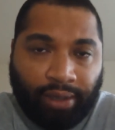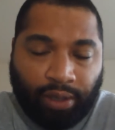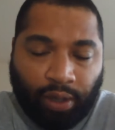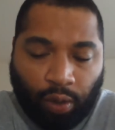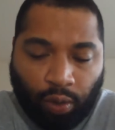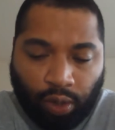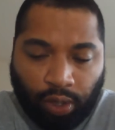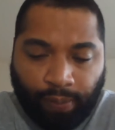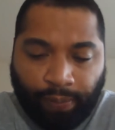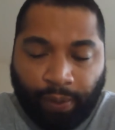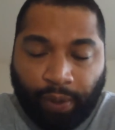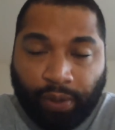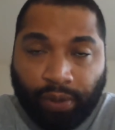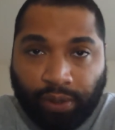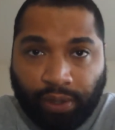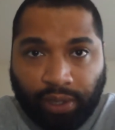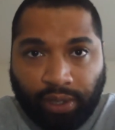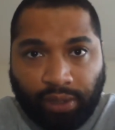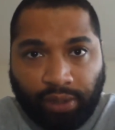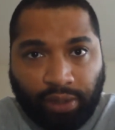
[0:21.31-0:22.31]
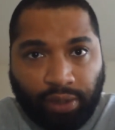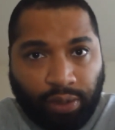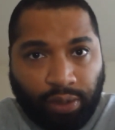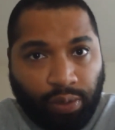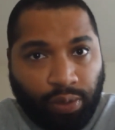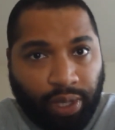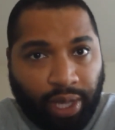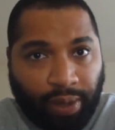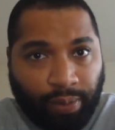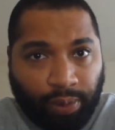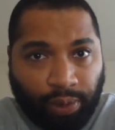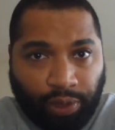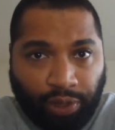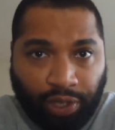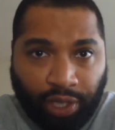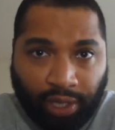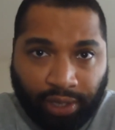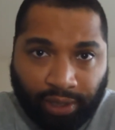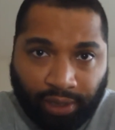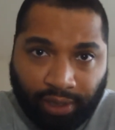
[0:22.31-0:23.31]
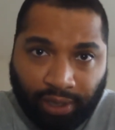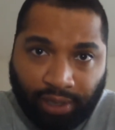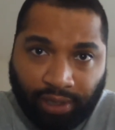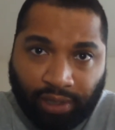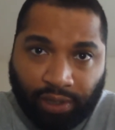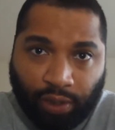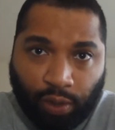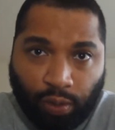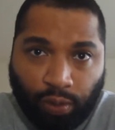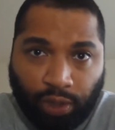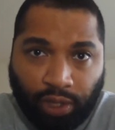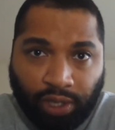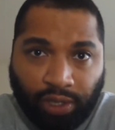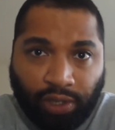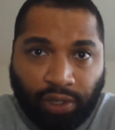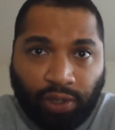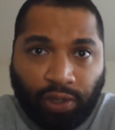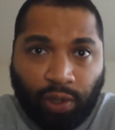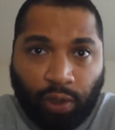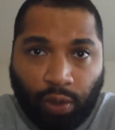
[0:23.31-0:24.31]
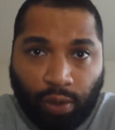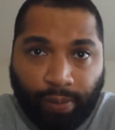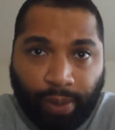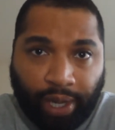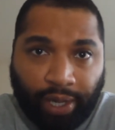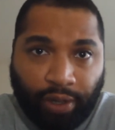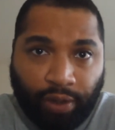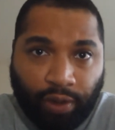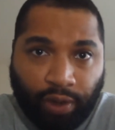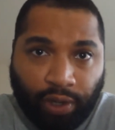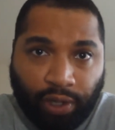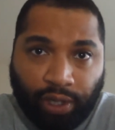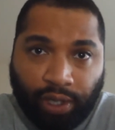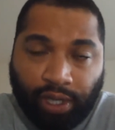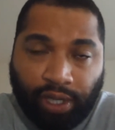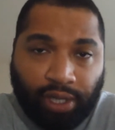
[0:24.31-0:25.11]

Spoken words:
The only person to do that was Justice Sonia Sotomayor.